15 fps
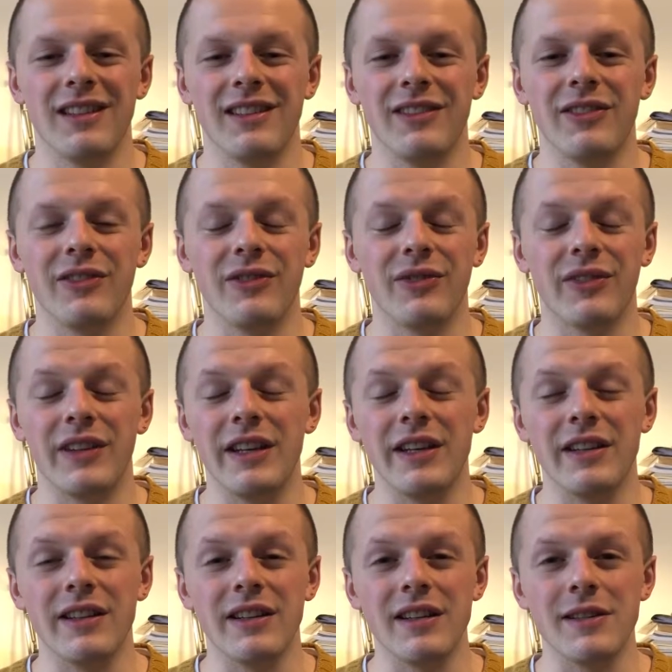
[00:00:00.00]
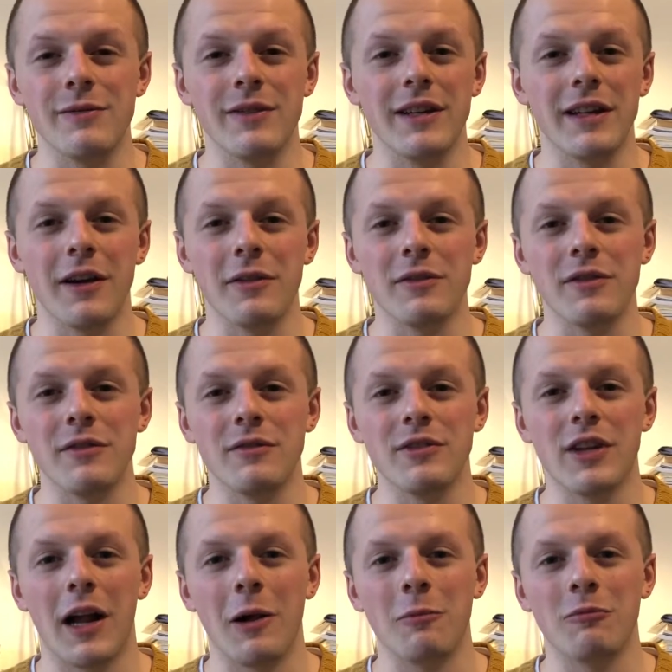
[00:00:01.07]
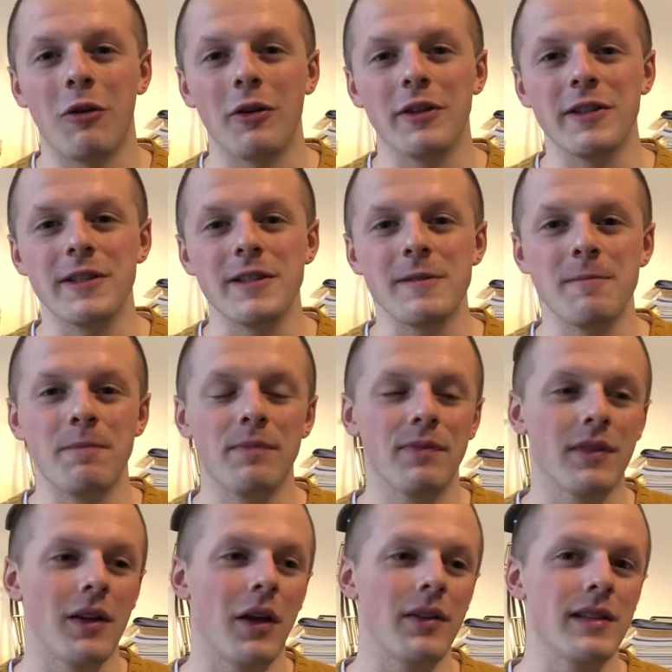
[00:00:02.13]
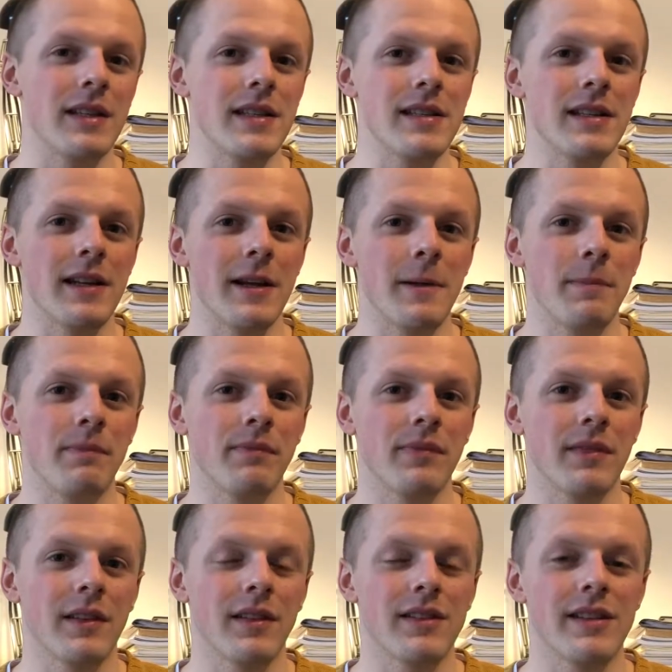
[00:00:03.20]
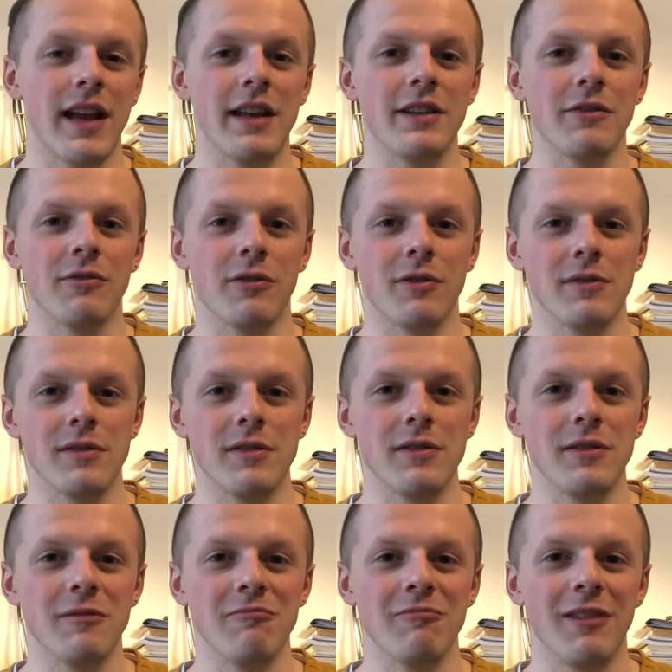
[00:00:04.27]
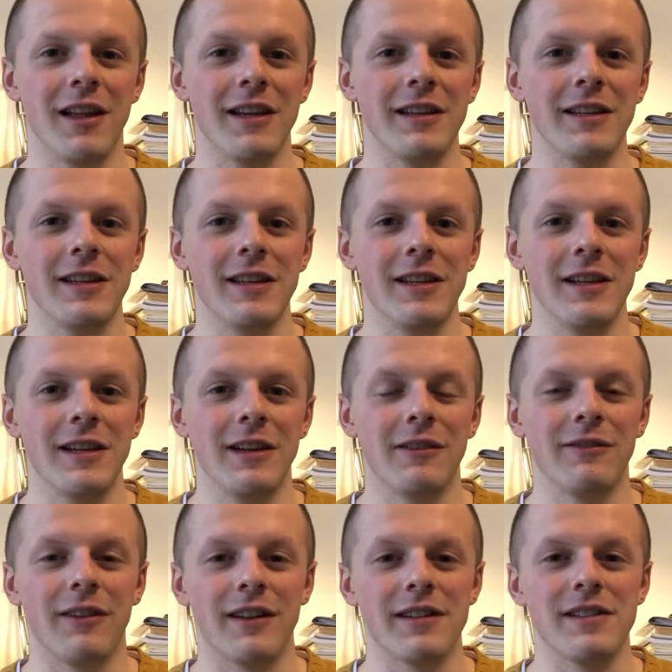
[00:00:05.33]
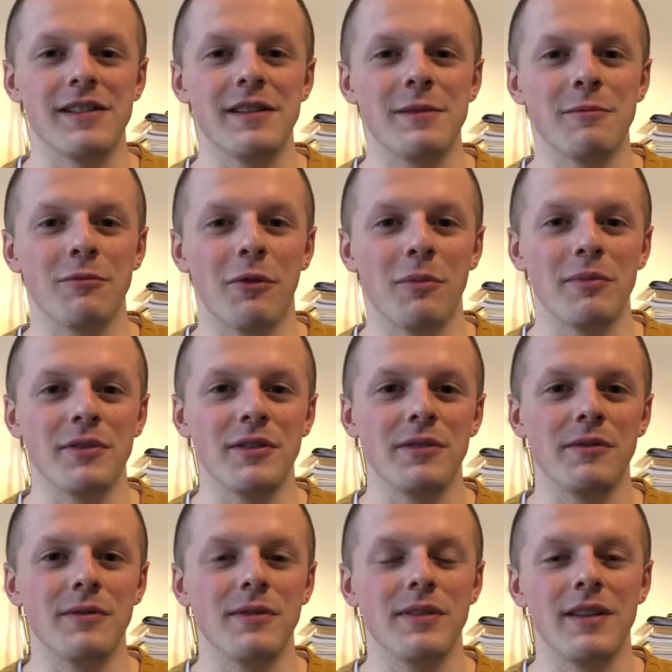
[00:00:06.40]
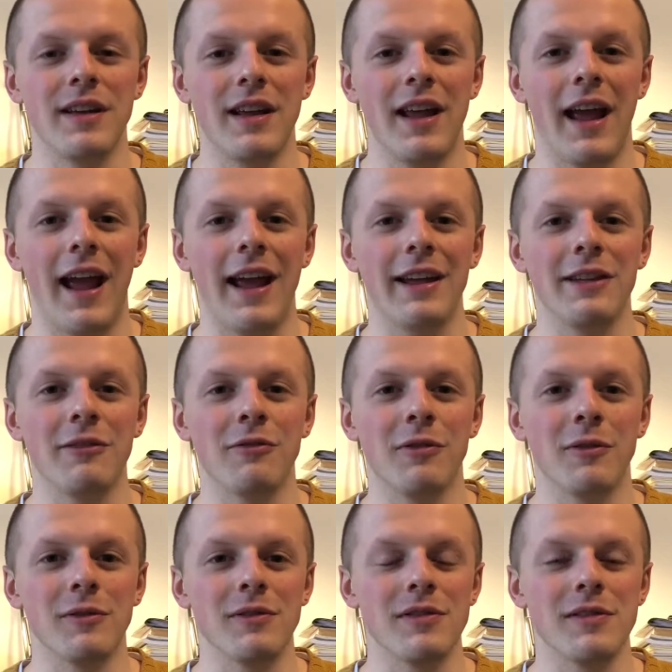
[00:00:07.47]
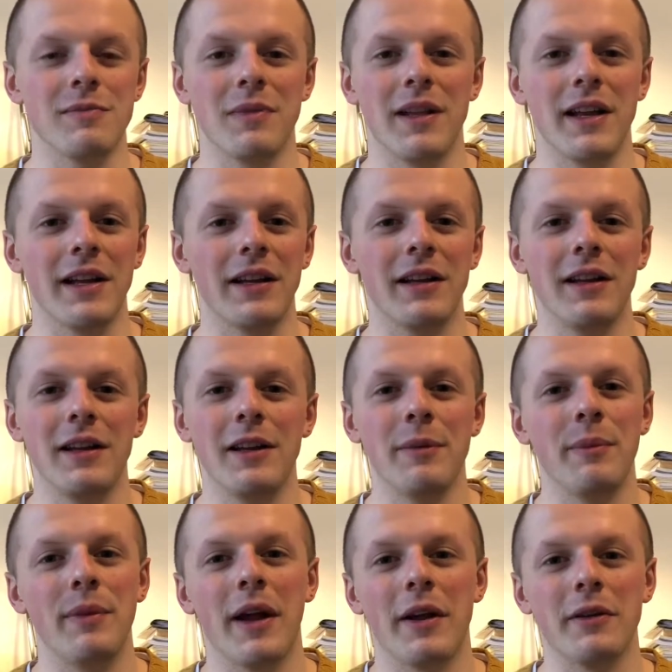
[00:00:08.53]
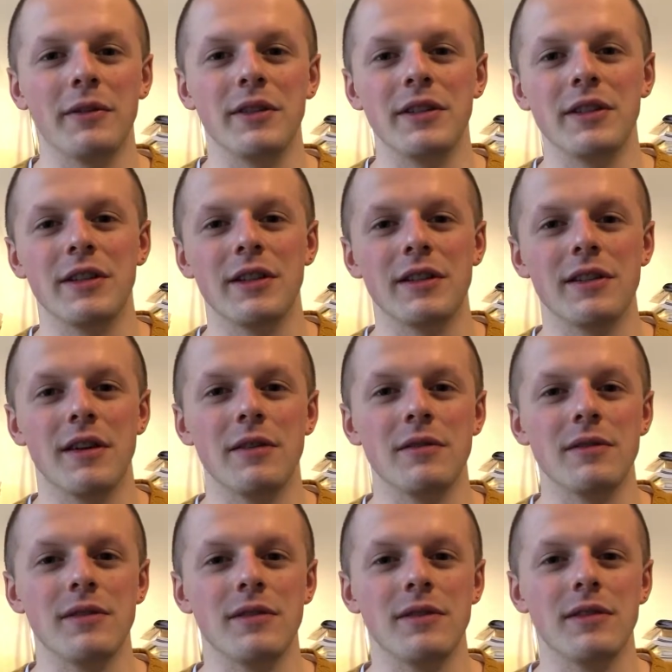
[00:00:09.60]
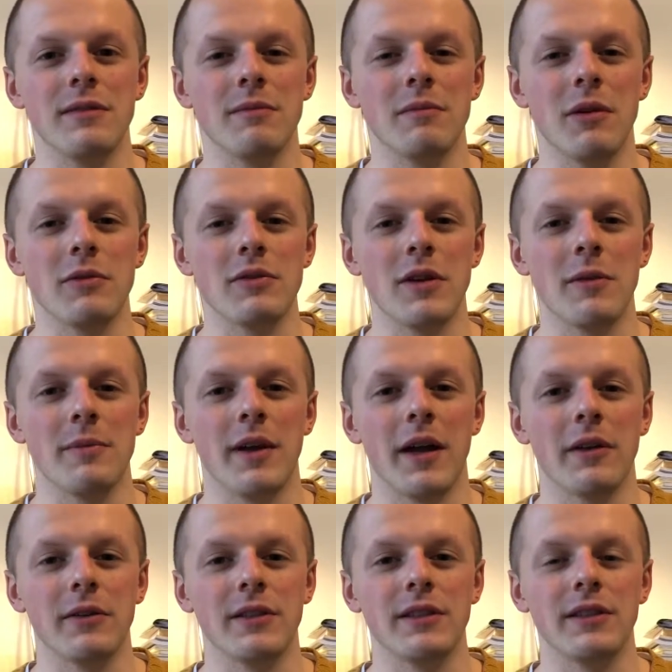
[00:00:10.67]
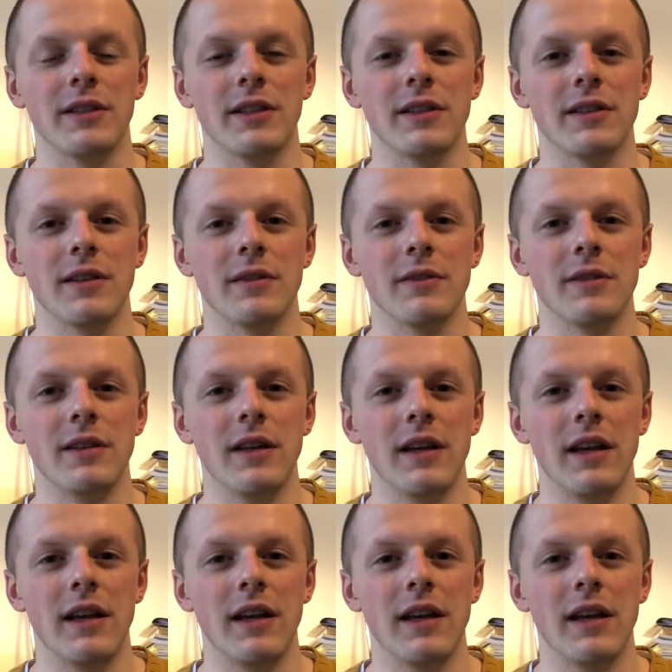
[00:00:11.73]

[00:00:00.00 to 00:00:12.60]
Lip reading: you've seen these videos of child prodigies on the internet, 10-year-olds who can play fantasy impromptu, and 8-year-olds playing piano concertos, Mozart piano concertos,